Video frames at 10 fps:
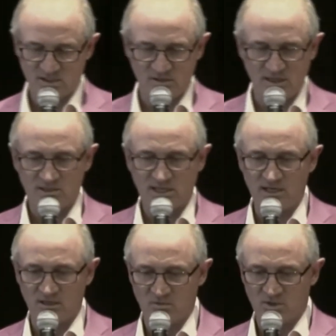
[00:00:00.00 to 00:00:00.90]
title of
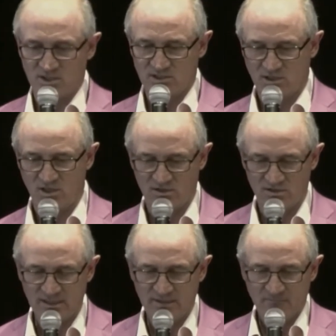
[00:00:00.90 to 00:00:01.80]
the book is called
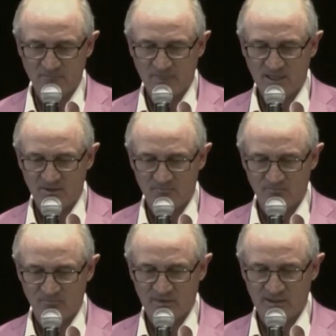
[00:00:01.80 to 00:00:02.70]

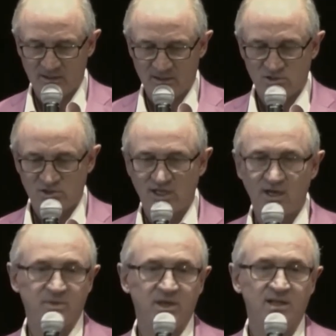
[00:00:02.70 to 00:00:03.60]
Shut Up
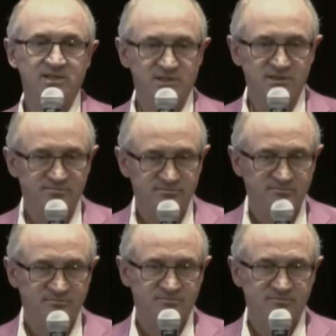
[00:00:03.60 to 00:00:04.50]
and Listen.
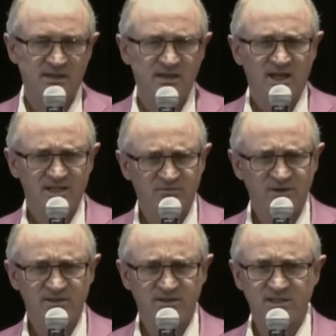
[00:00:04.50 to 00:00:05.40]
And the funny
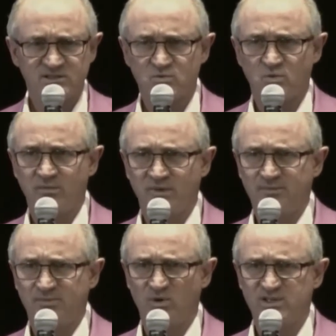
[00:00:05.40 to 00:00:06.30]
thing is one of my
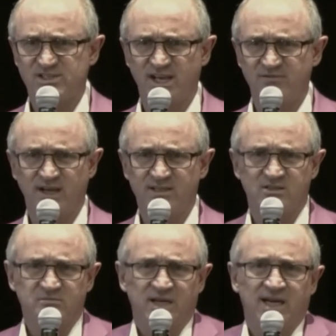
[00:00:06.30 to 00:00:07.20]
employees gave that to
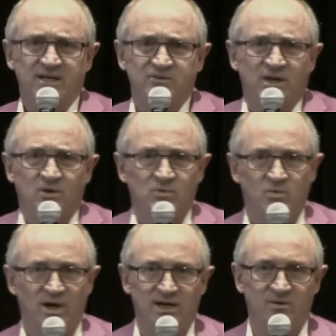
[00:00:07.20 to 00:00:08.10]
me. I don't know
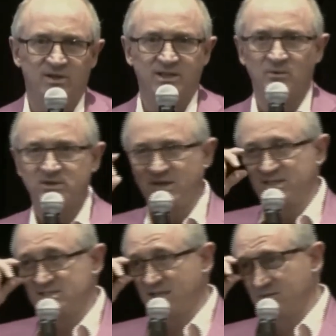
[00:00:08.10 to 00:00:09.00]
what they were trying to
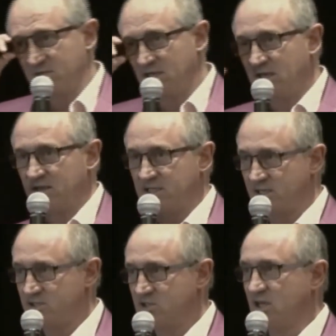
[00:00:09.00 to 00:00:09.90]
say, but they said,
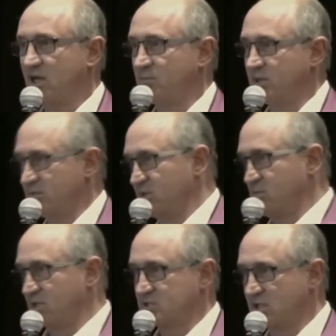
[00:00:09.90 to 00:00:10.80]
shut up. The book,
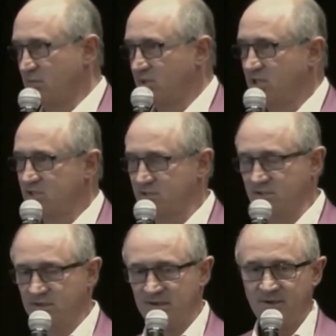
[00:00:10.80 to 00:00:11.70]
Shut Up and Listen.
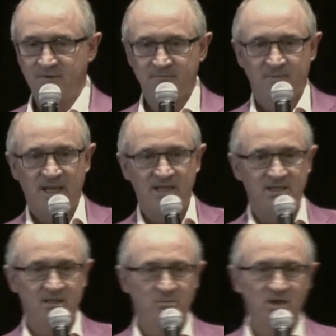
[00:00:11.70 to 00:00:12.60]
And in the
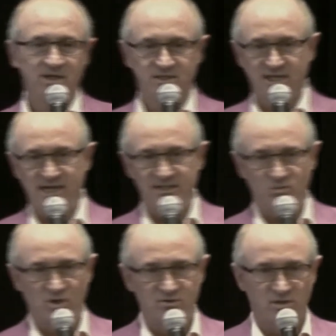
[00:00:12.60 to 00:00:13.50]
book, the guy that
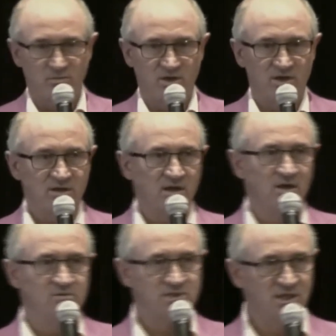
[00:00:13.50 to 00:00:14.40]
wrote the book owns the